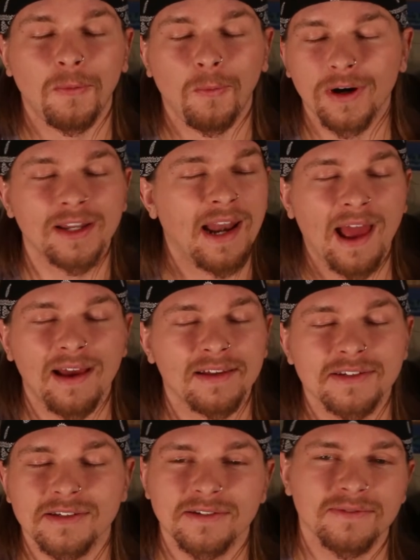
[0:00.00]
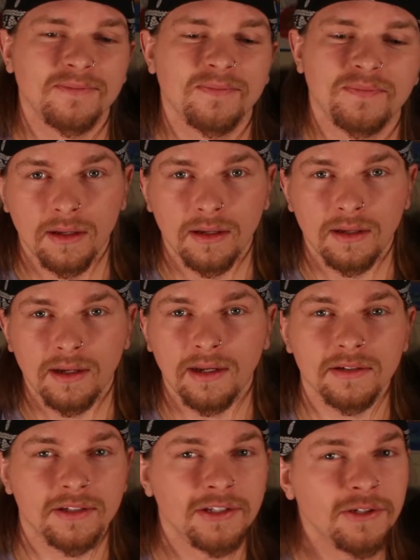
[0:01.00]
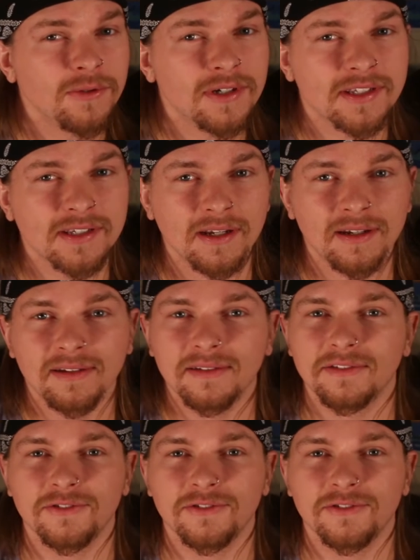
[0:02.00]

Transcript: What an ass. And to you I say,